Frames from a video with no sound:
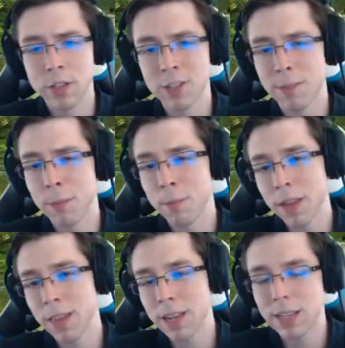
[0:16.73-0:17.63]
so I'm a
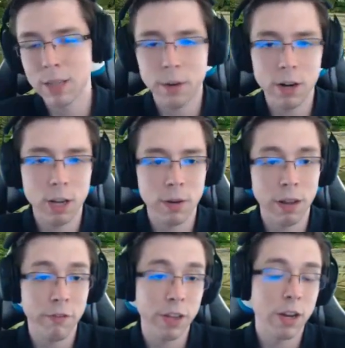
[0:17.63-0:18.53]
bit late to the party, but I
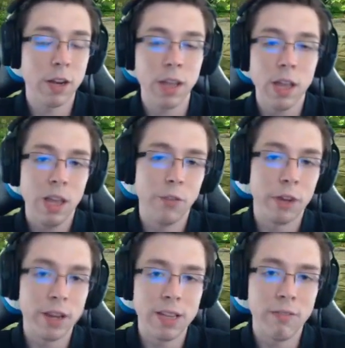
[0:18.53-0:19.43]
figured if you
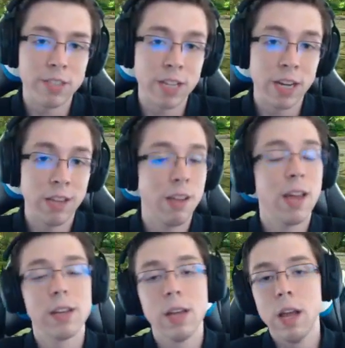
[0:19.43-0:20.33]
guys haven't seen it yet,